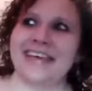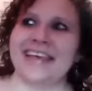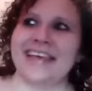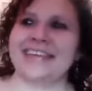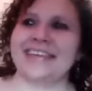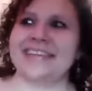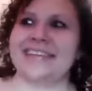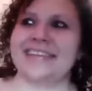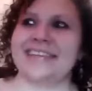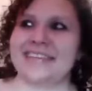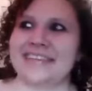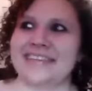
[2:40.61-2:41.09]

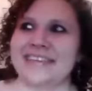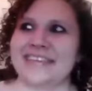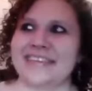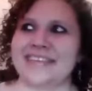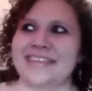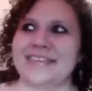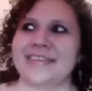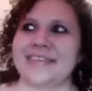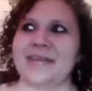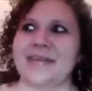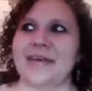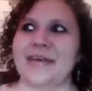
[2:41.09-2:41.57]
It's
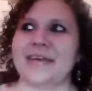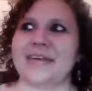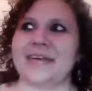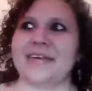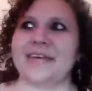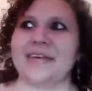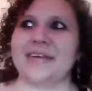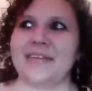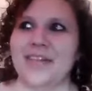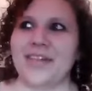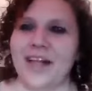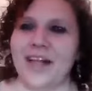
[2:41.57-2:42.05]
it's a
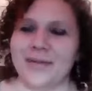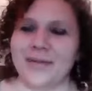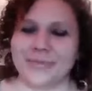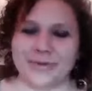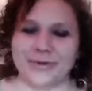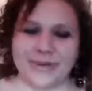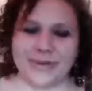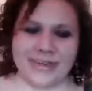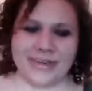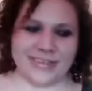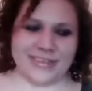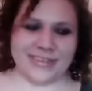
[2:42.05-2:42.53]

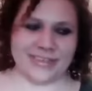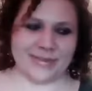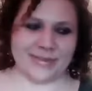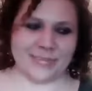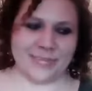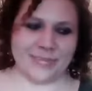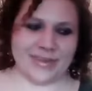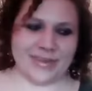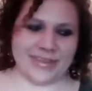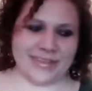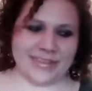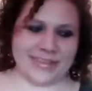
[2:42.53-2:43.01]

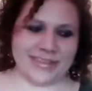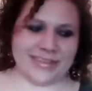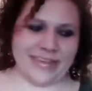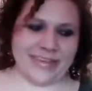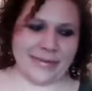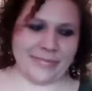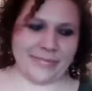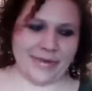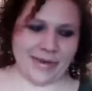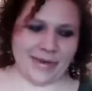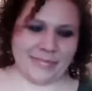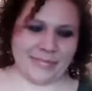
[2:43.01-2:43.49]
conglomeration, but at the
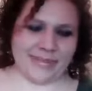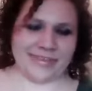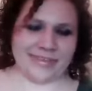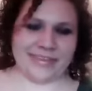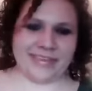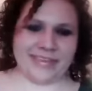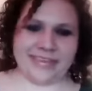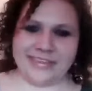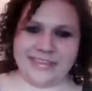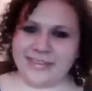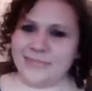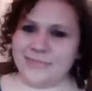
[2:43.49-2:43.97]
same time, it's
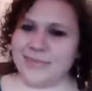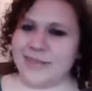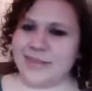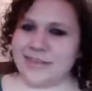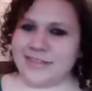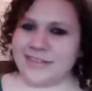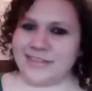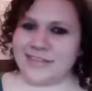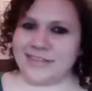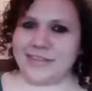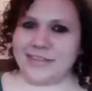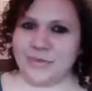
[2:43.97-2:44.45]
it seems like
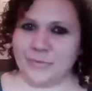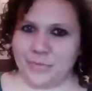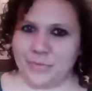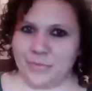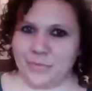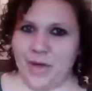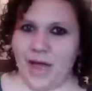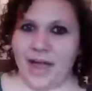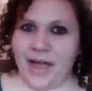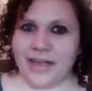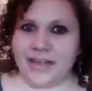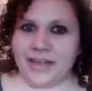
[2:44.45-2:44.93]
it's still
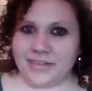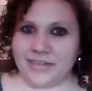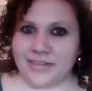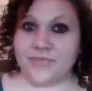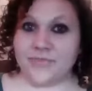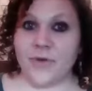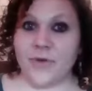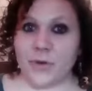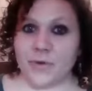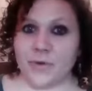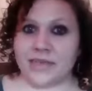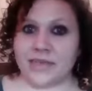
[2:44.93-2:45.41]
high, it's
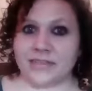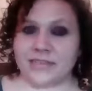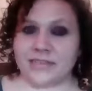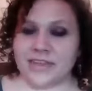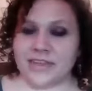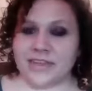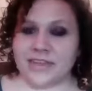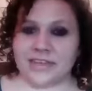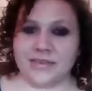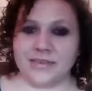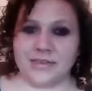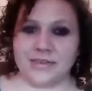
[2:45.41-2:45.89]
focused.
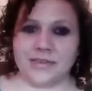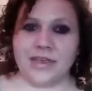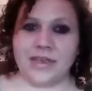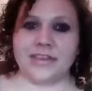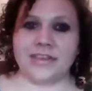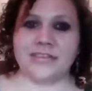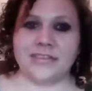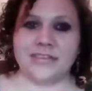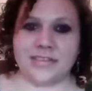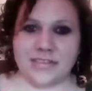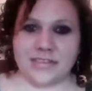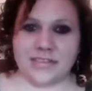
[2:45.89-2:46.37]
Like you
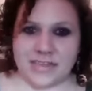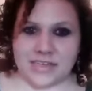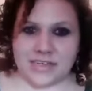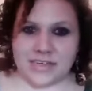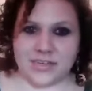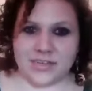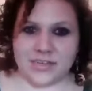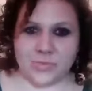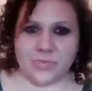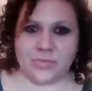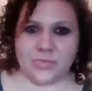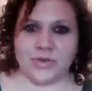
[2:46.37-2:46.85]
guys
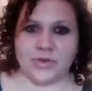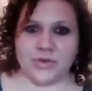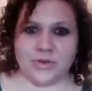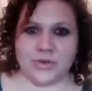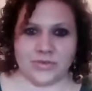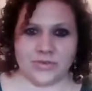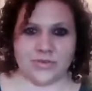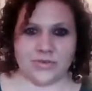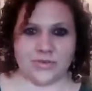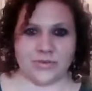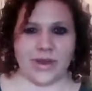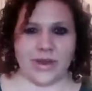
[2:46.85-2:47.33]
stick to your
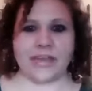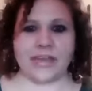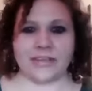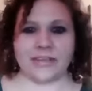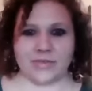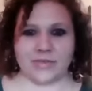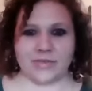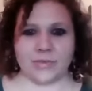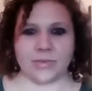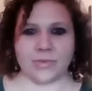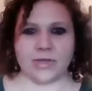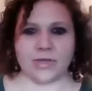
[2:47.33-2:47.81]

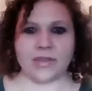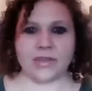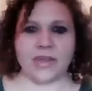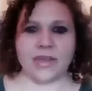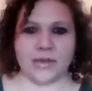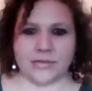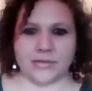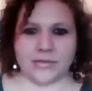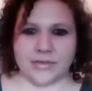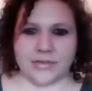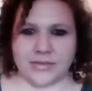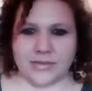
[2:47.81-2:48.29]
strengths, your
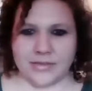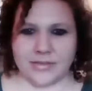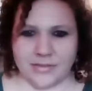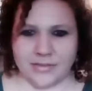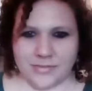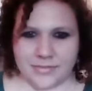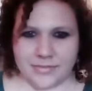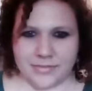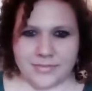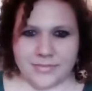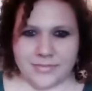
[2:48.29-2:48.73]
wheelhouses.